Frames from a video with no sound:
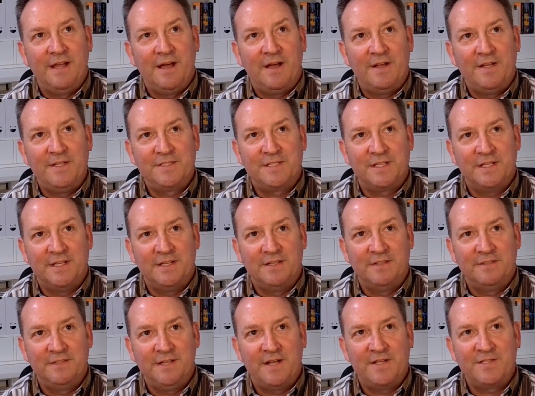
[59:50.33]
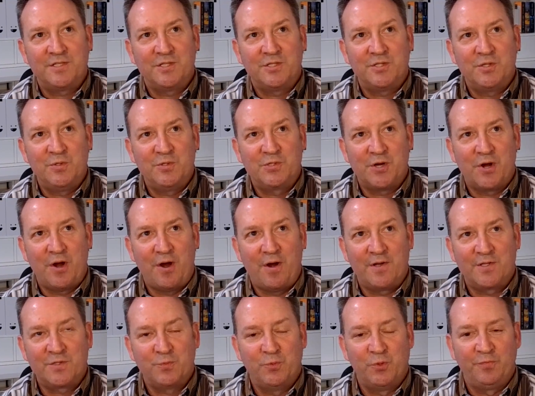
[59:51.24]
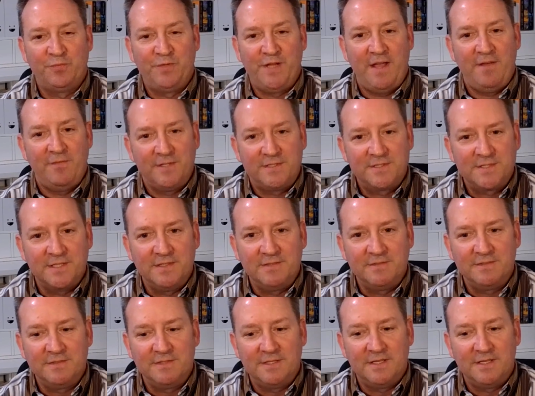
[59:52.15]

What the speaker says: he's a 2-star. It's Wolf Davidson.